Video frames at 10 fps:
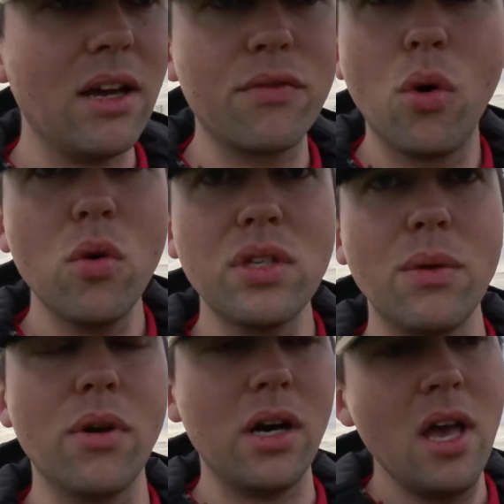Of course
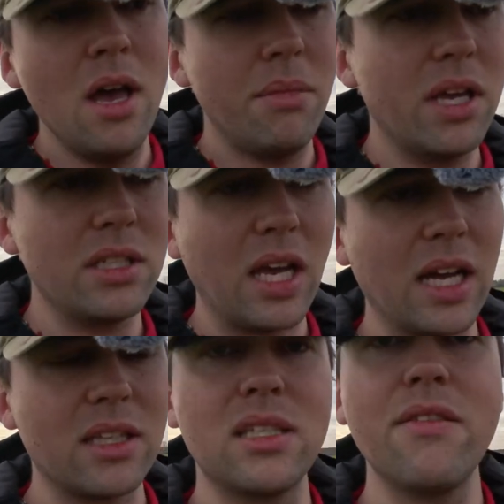they were, because you
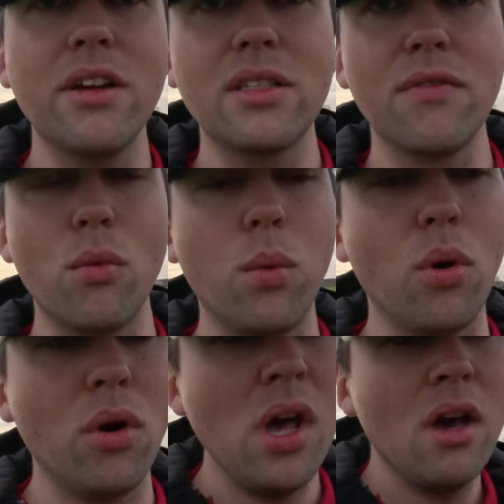had the Syrian civil
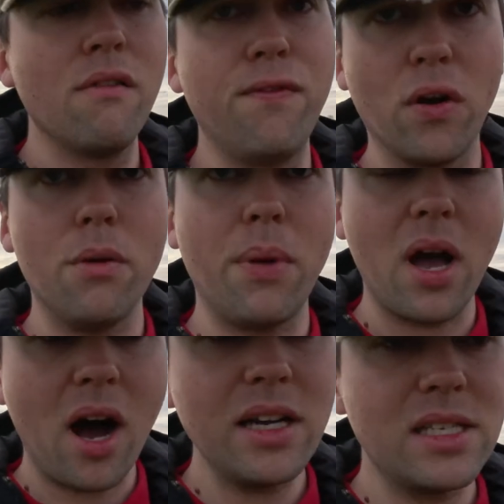war followed
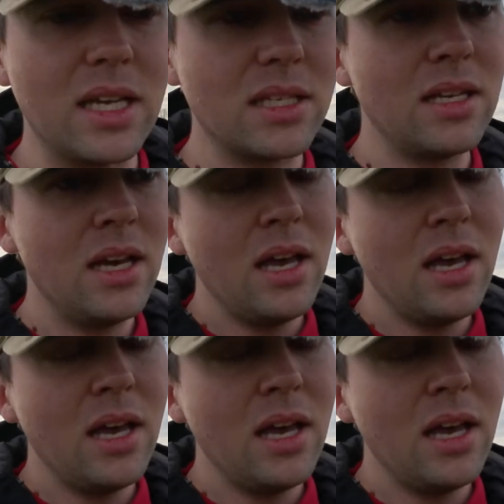by ISIS.